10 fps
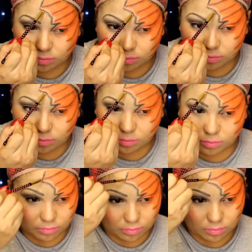
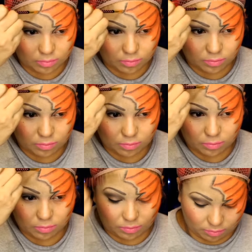
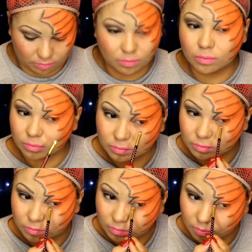
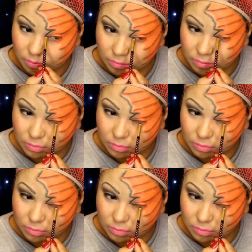Nobody speaks.